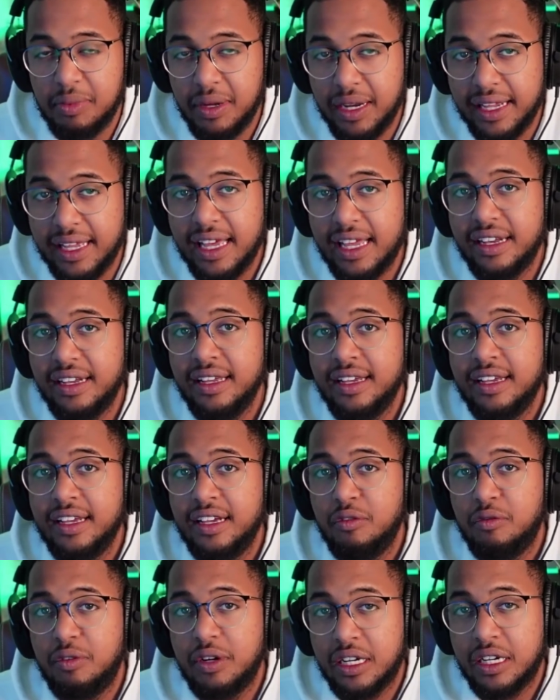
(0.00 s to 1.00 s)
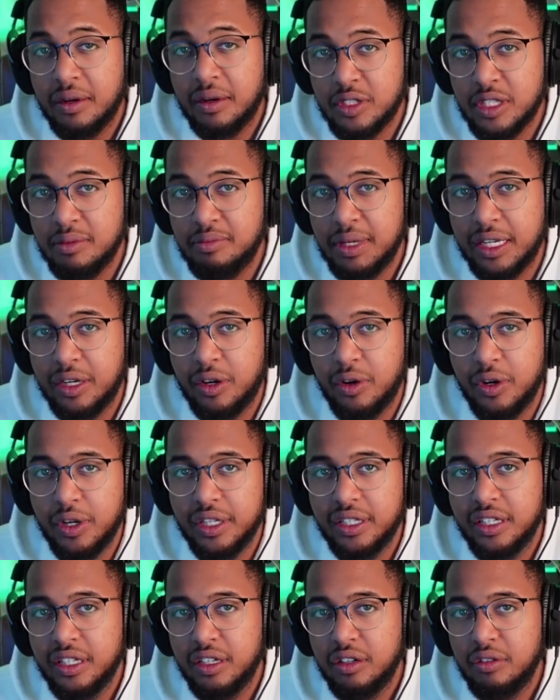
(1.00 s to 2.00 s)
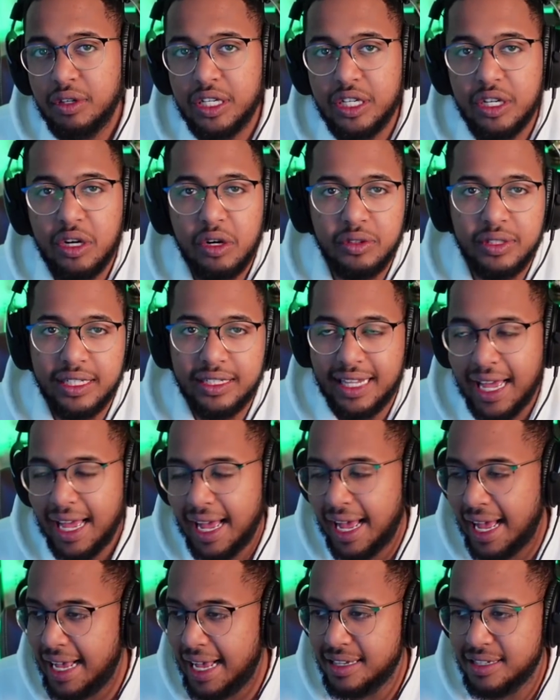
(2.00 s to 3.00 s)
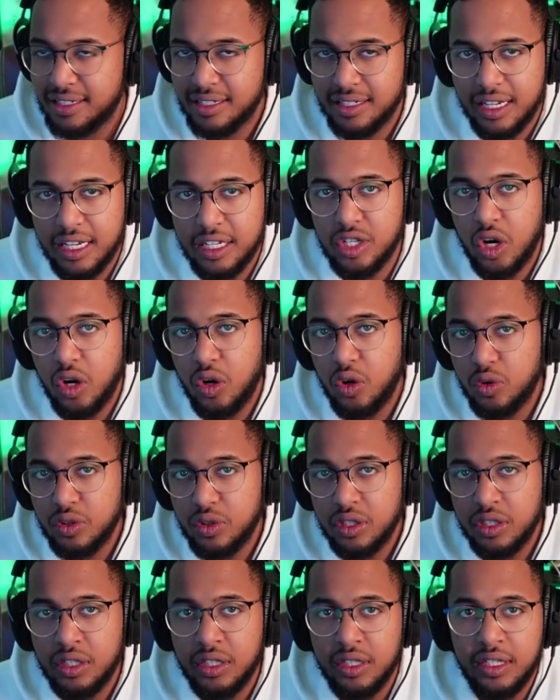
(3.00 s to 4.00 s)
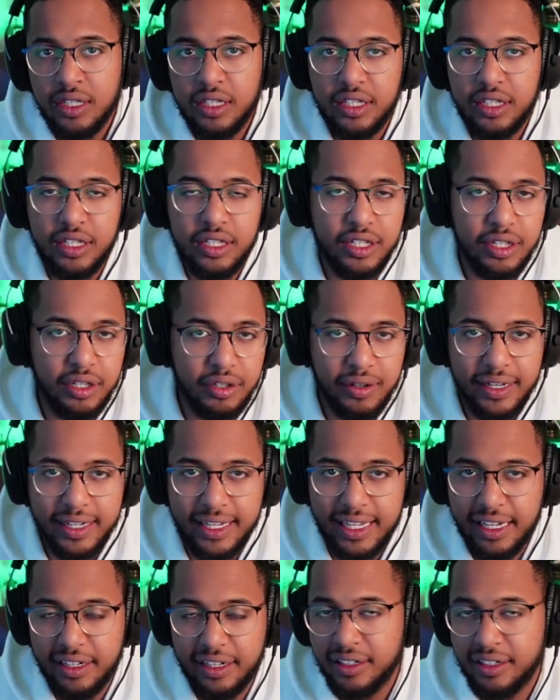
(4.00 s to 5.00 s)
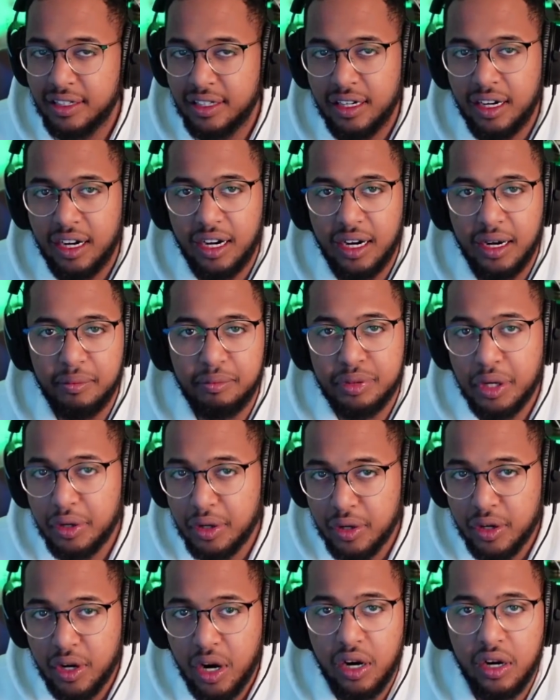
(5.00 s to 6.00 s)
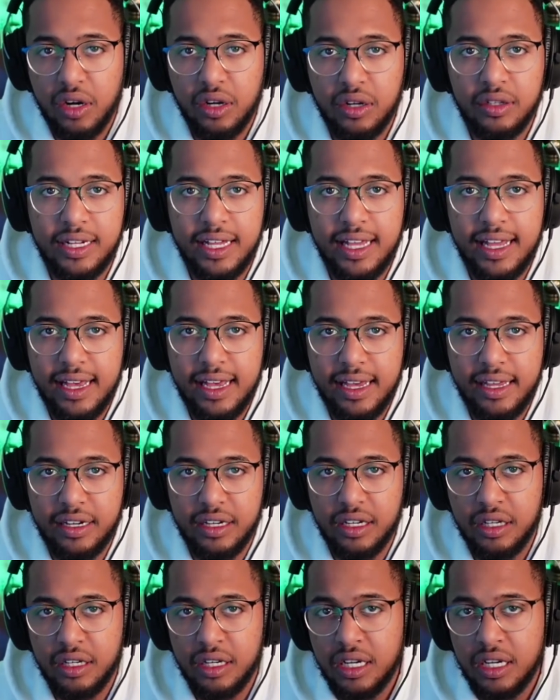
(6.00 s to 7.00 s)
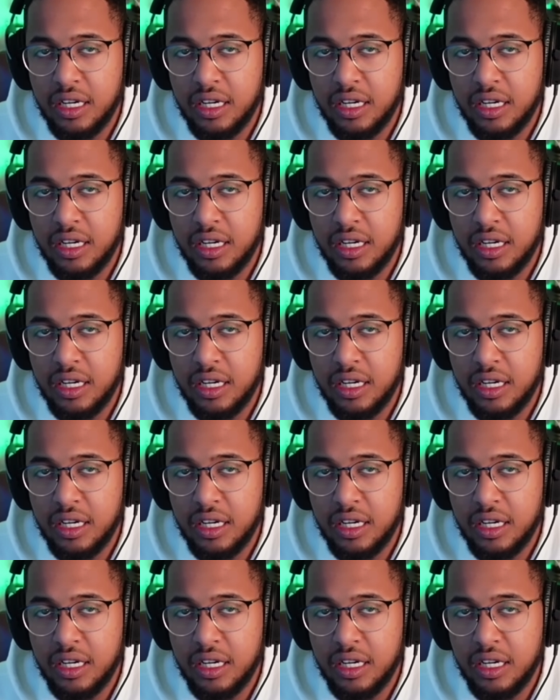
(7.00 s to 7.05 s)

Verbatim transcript: But again, when it comes to Bitcoin, we know that that has its own, you know, again, um, protocol and